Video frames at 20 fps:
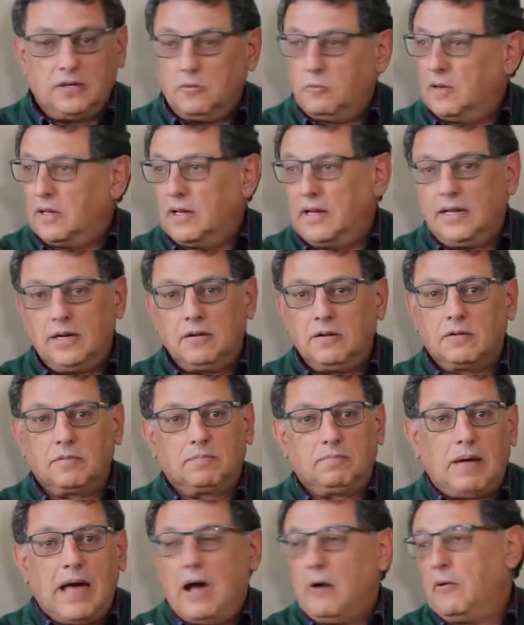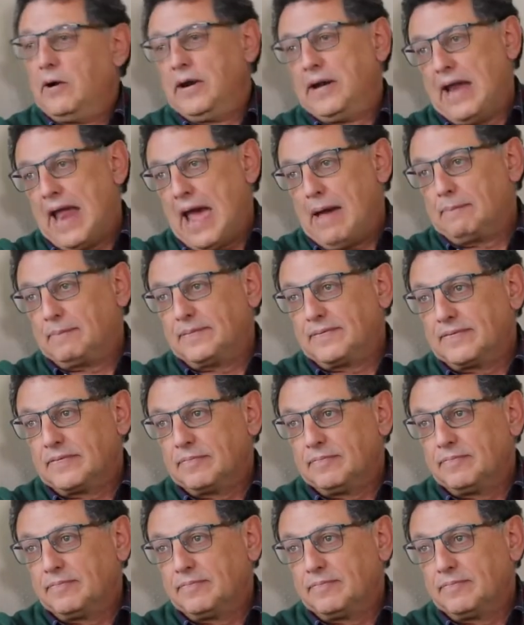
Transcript: With little power naps.